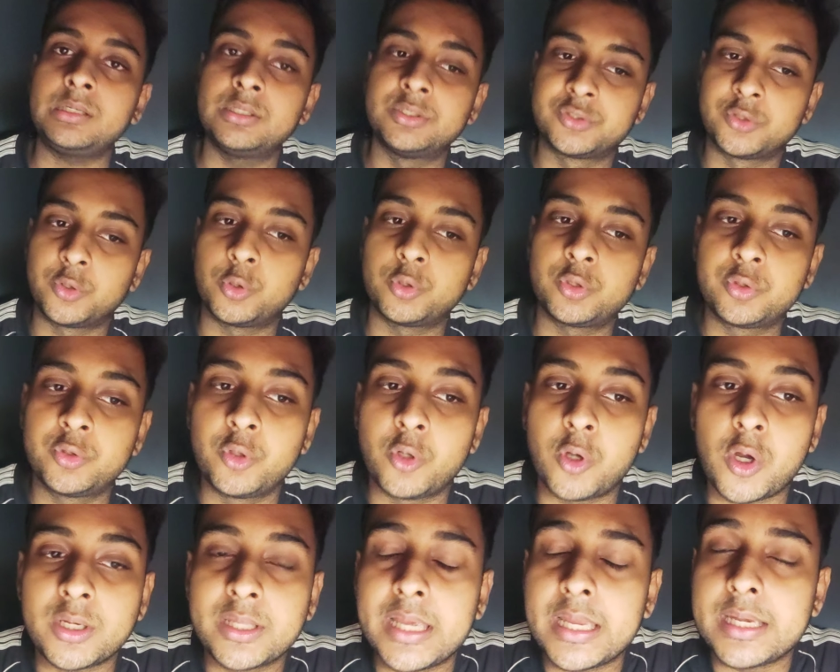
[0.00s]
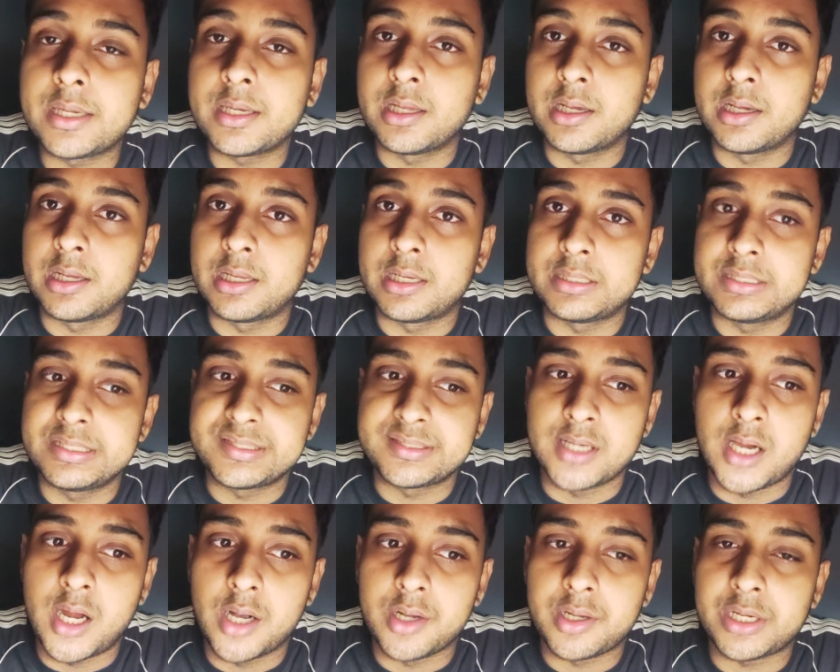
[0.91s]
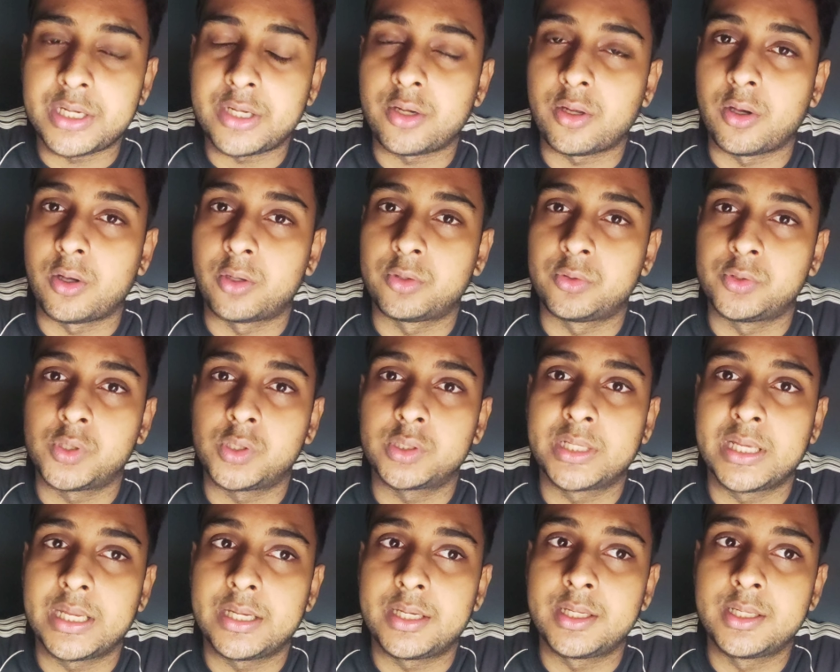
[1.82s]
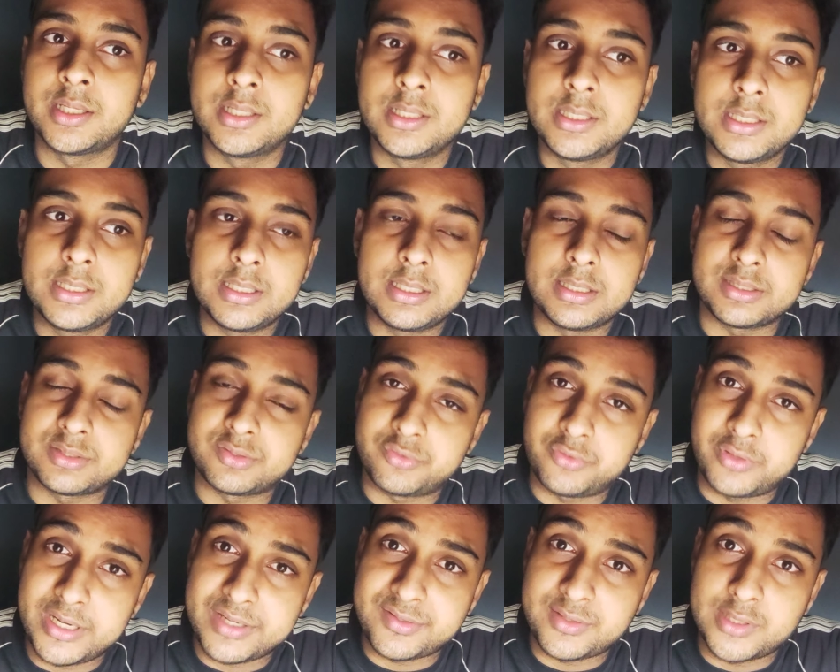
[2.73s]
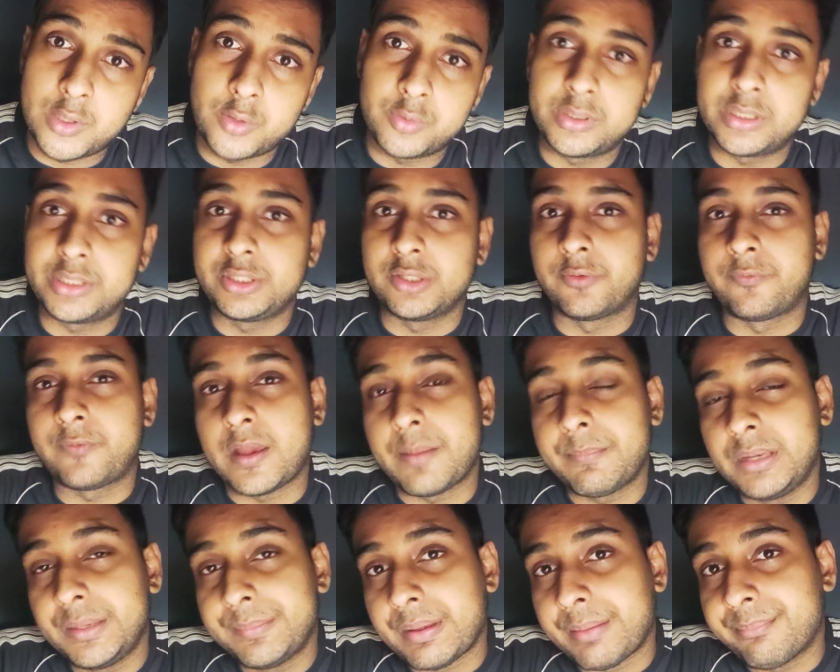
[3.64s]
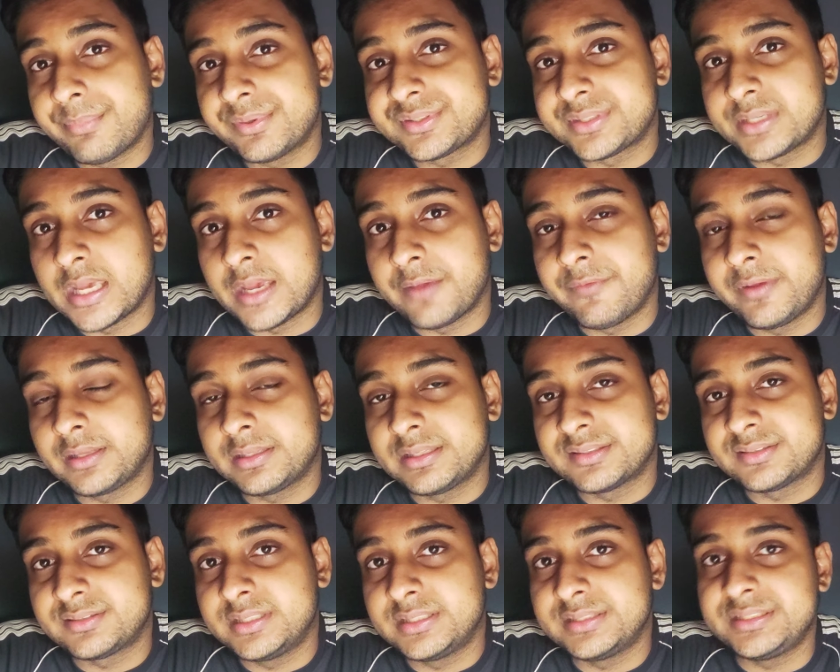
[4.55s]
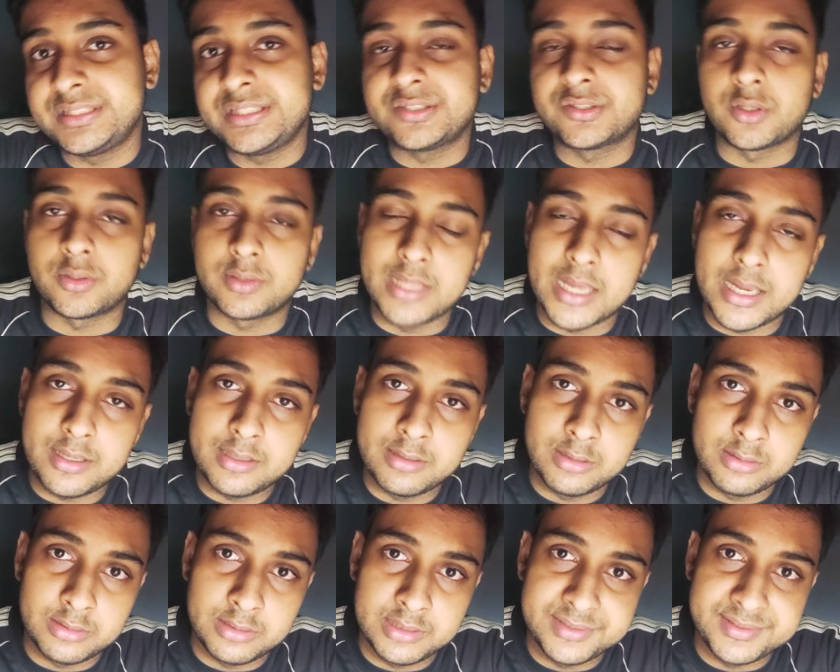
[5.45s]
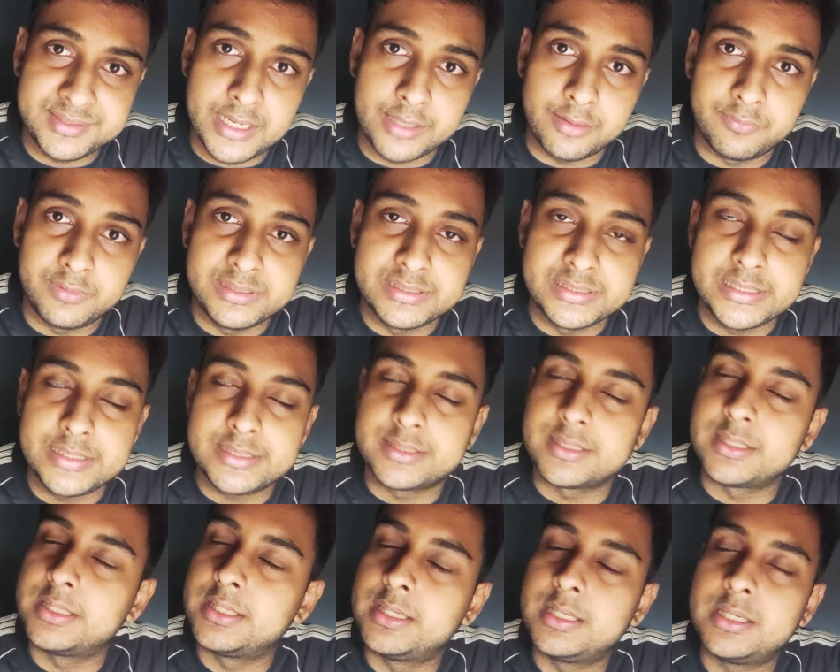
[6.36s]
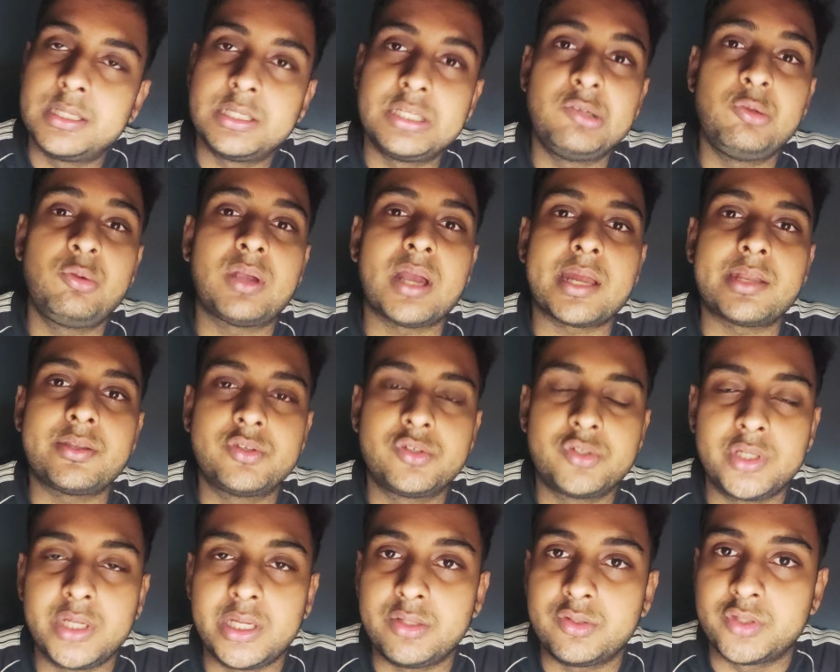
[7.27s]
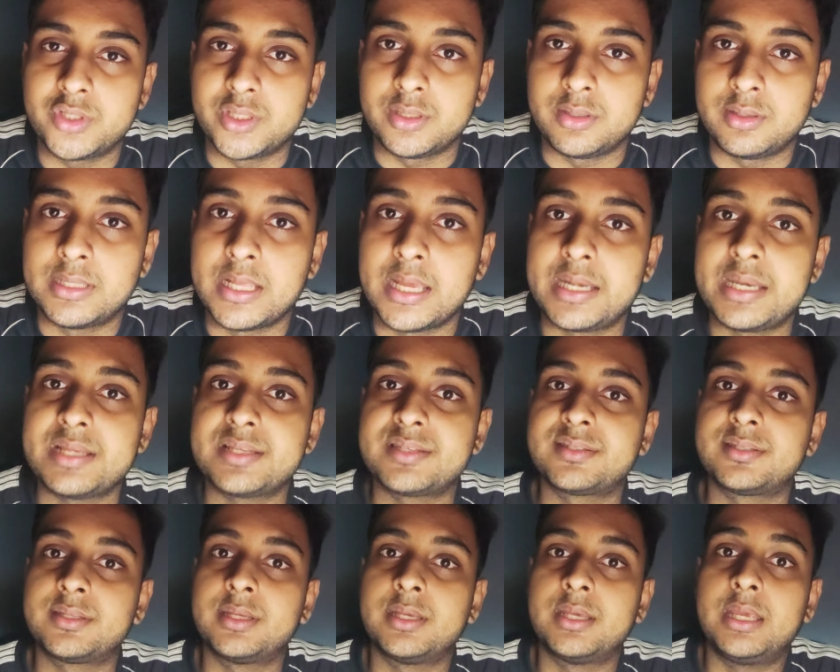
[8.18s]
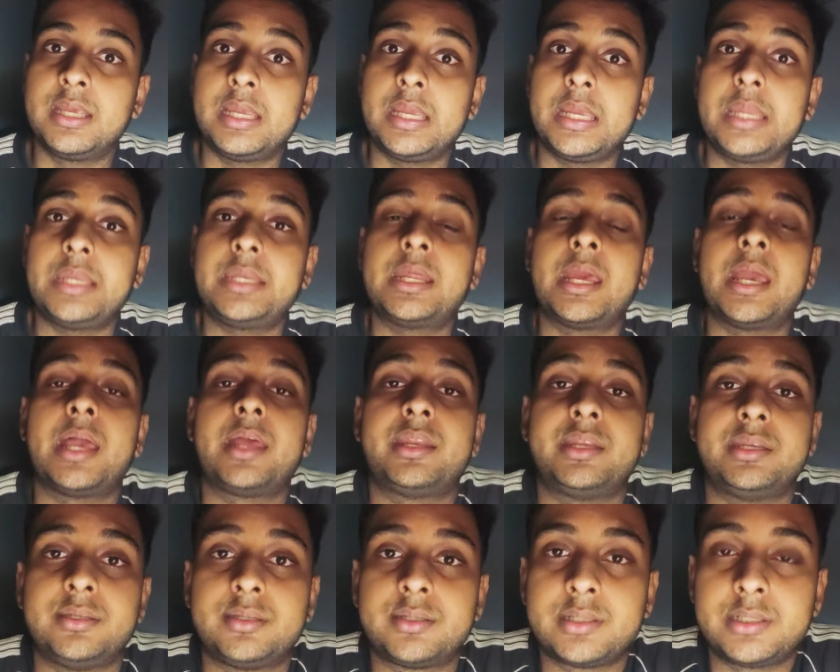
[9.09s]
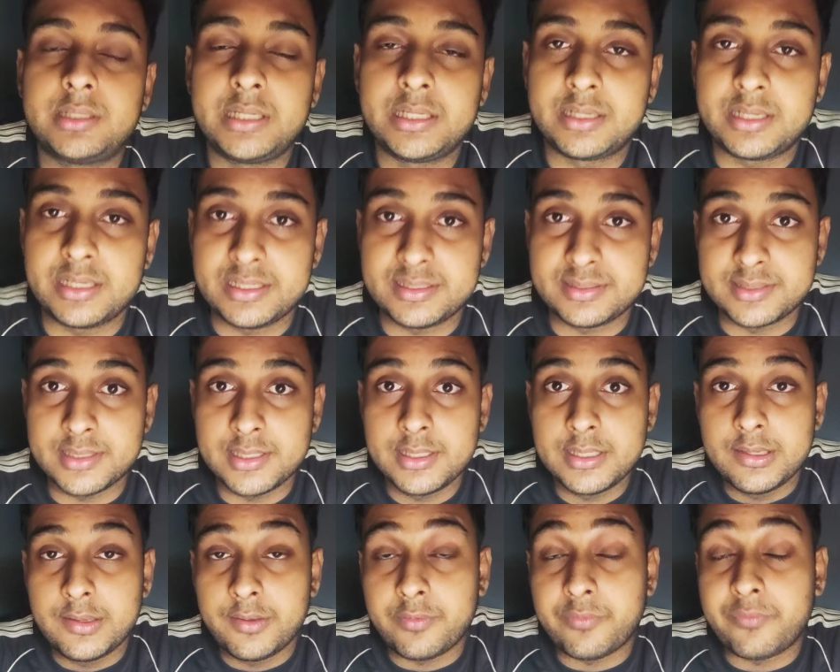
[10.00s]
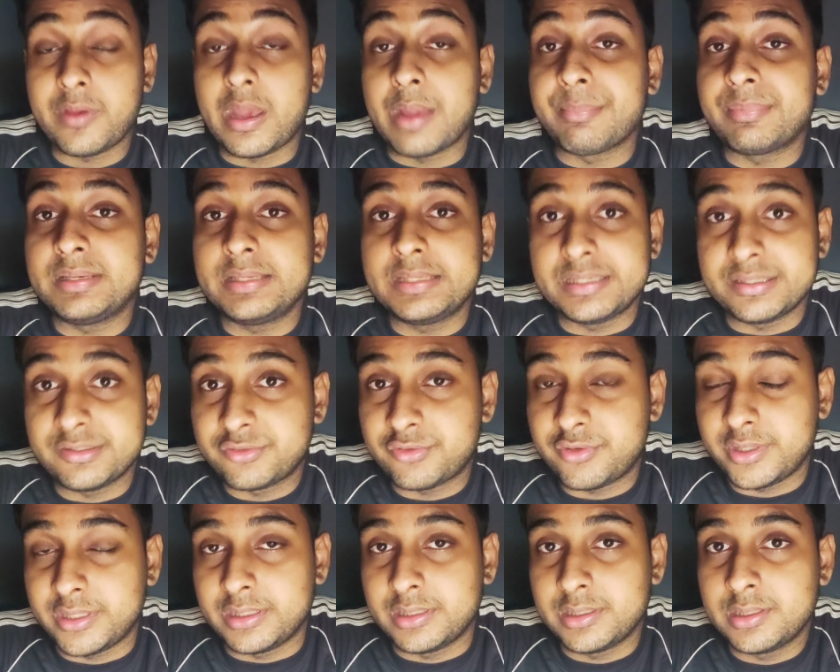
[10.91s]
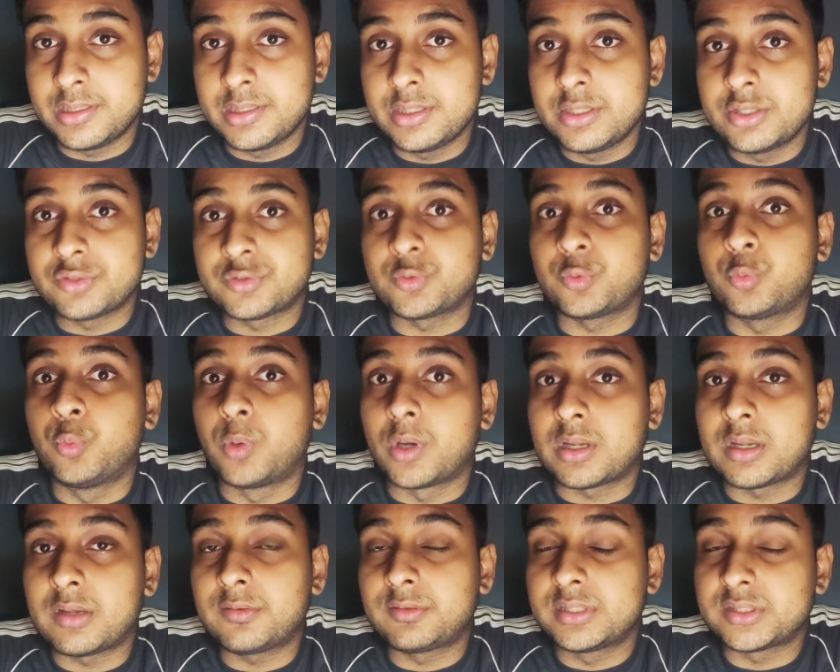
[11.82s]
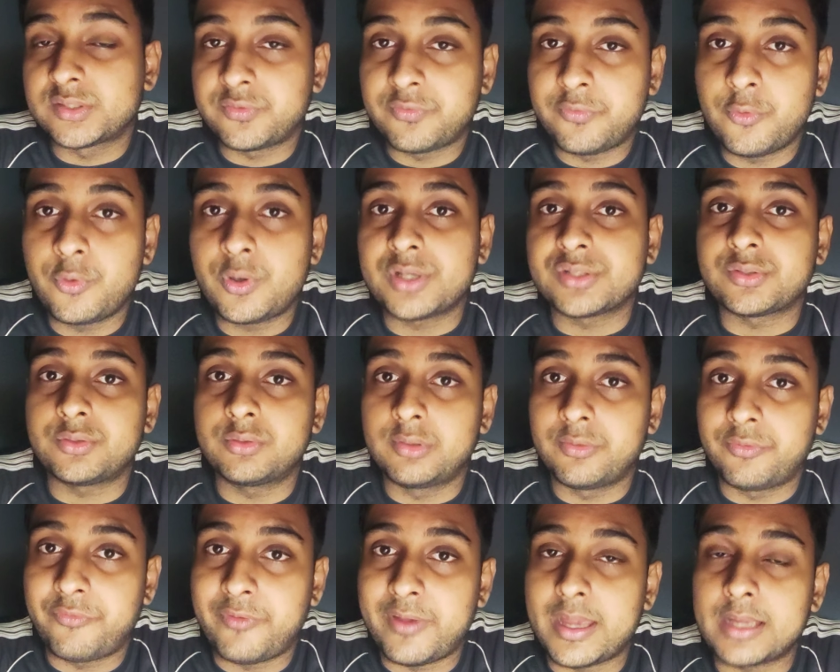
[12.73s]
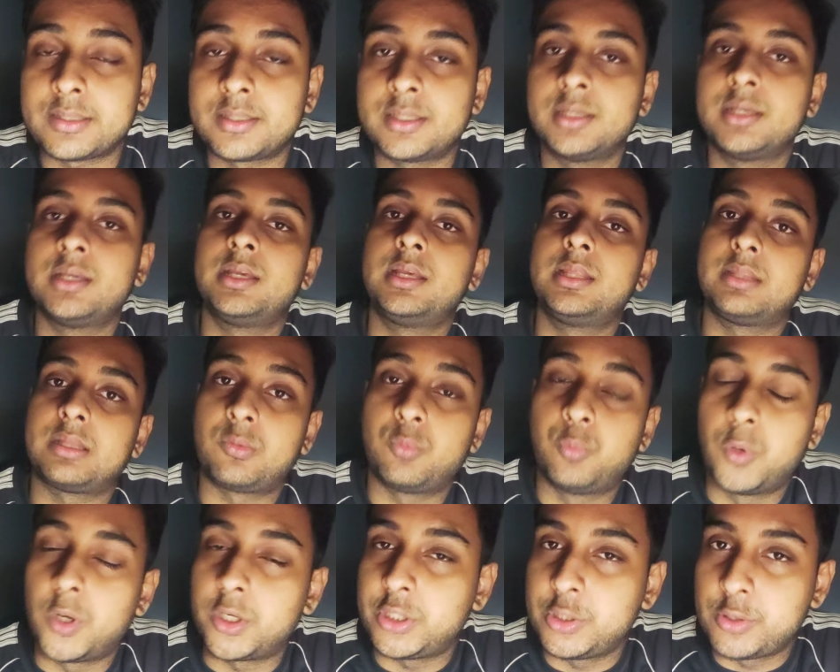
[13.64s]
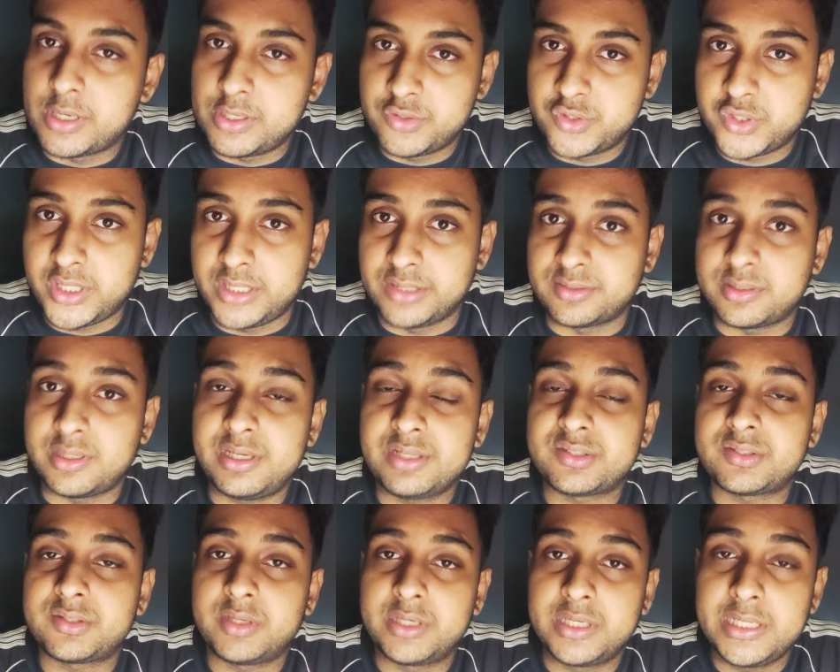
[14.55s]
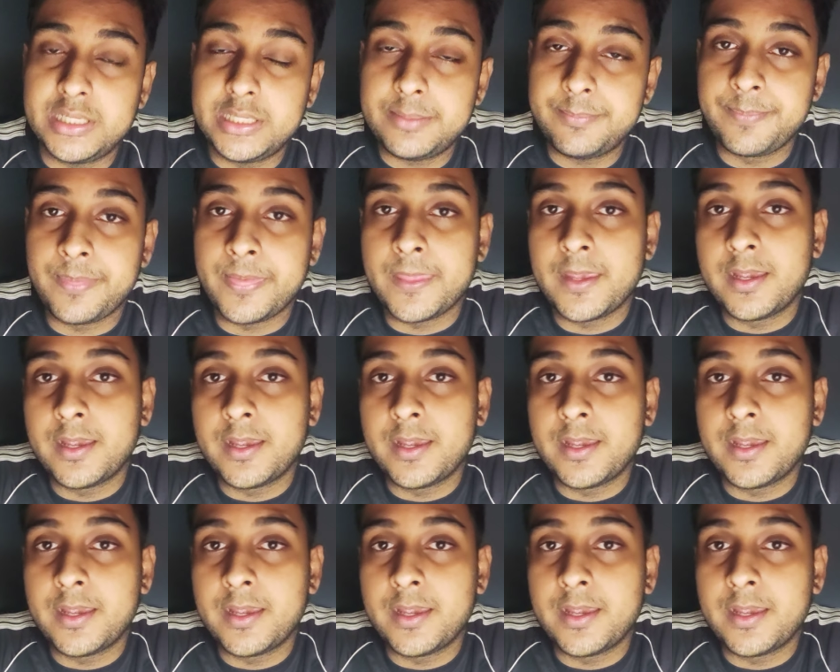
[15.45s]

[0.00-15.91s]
so do not get disheartened, or do not get stressed out that your family members are having this disease or that this kind of disease. You can't change it. That is inherent. It is family history. So what? Just focus on the fact that what you can change. That is the